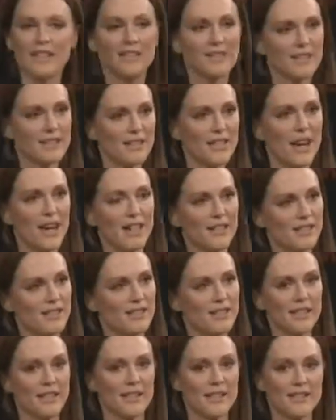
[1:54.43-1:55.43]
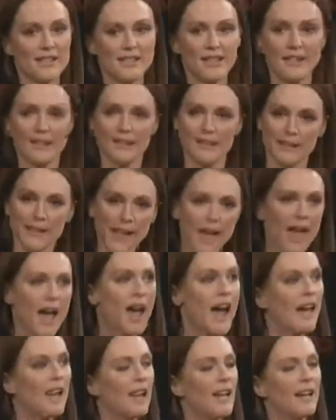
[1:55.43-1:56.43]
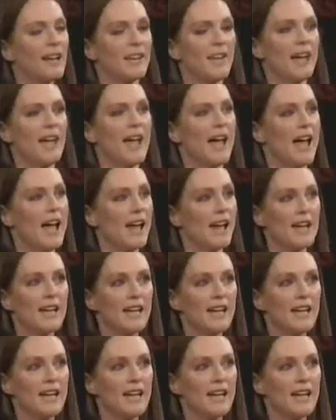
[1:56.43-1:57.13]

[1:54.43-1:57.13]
and this guy just says, like, yeah, I like that.